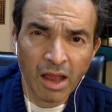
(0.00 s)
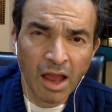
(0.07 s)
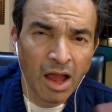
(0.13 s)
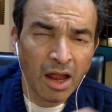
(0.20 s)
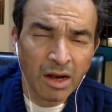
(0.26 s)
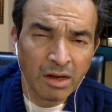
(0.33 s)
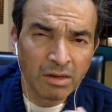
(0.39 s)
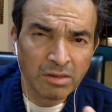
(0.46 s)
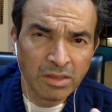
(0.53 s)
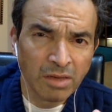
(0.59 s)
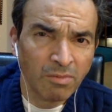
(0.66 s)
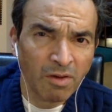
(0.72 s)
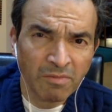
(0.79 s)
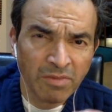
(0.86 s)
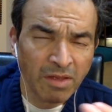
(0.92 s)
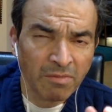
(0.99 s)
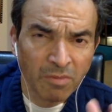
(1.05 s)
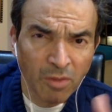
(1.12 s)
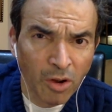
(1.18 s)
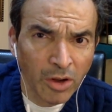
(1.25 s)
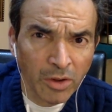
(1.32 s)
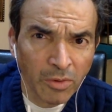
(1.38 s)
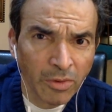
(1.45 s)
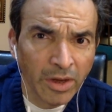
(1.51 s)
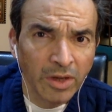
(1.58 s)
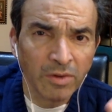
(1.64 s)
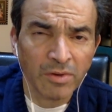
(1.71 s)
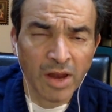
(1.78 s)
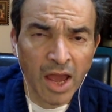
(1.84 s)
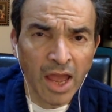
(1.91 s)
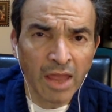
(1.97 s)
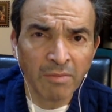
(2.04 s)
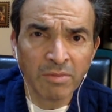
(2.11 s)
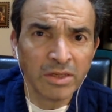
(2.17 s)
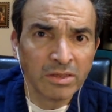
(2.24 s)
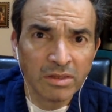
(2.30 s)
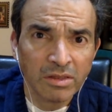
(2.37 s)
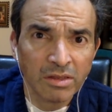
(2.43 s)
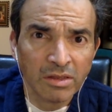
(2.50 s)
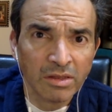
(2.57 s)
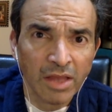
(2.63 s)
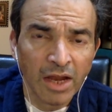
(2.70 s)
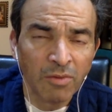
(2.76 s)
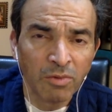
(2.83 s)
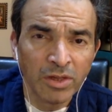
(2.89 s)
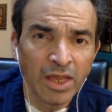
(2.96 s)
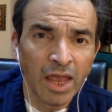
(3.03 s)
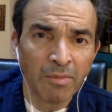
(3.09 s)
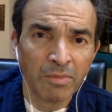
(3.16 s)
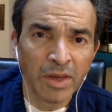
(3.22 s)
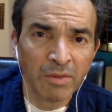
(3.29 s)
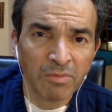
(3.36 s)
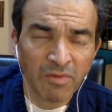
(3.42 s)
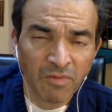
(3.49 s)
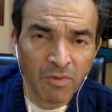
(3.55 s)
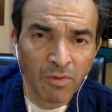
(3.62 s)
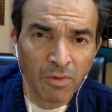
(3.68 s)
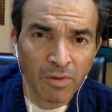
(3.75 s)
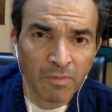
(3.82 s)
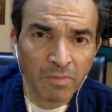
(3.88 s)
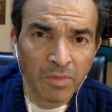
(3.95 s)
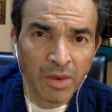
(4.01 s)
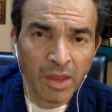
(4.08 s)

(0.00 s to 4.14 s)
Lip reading: Are some of them not going to die? I mean, that was happening before.